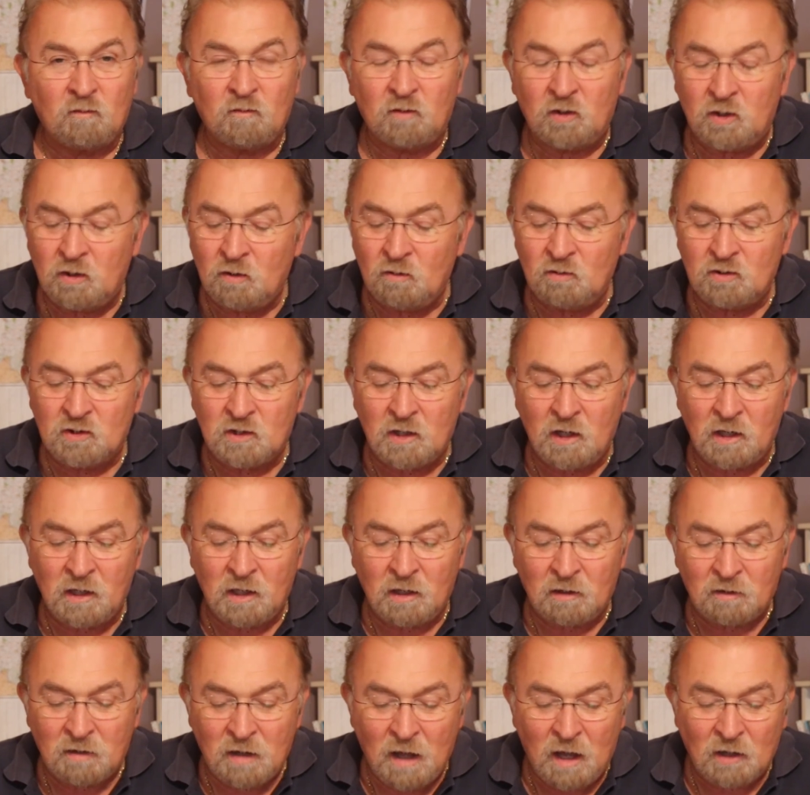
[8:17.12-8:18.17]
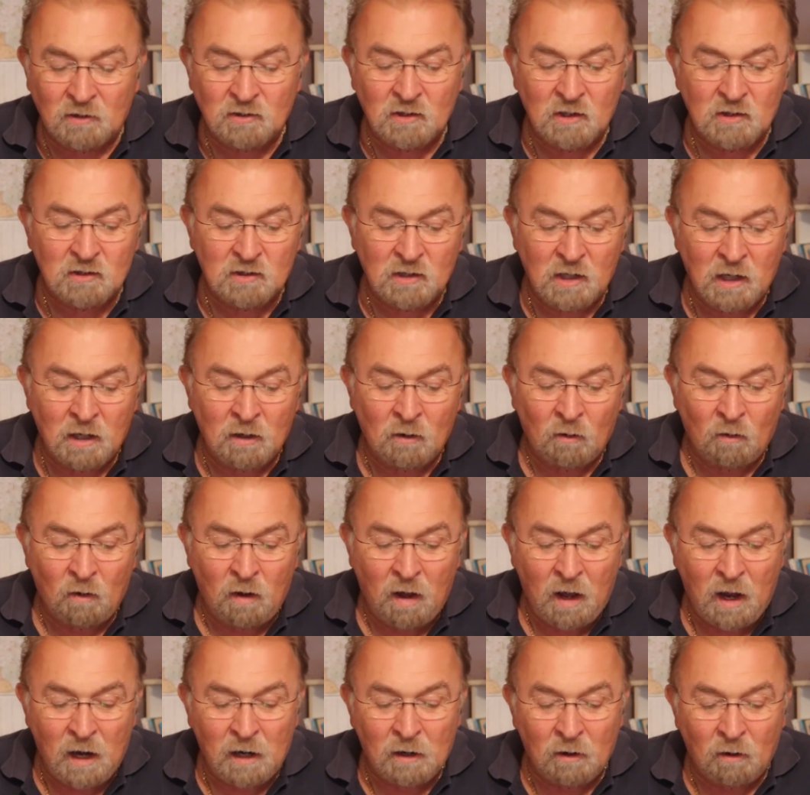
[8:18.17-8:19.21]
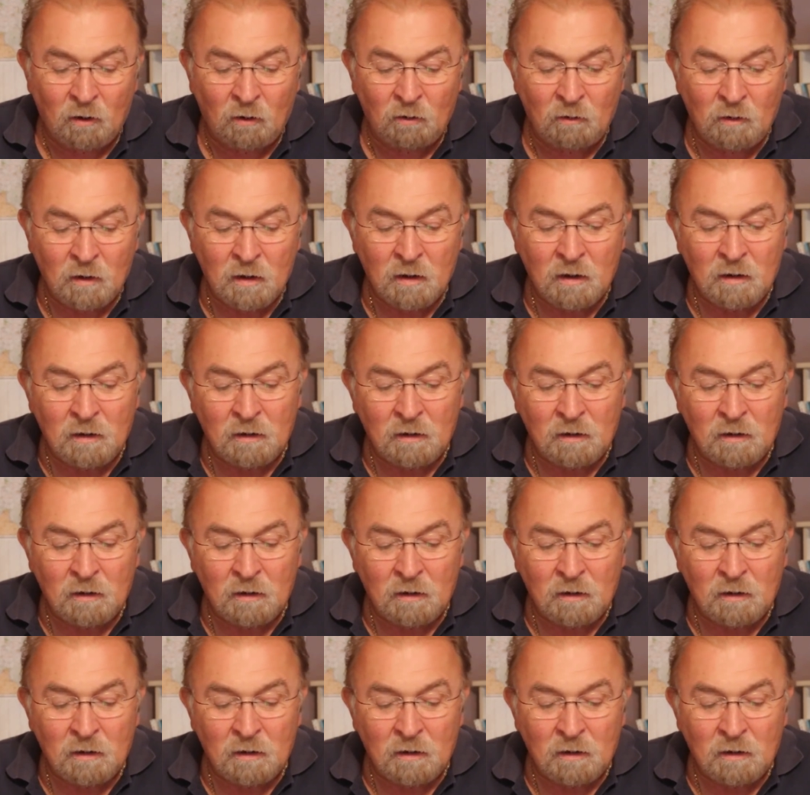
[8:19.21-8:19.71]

huge city in Texas, in Ohio,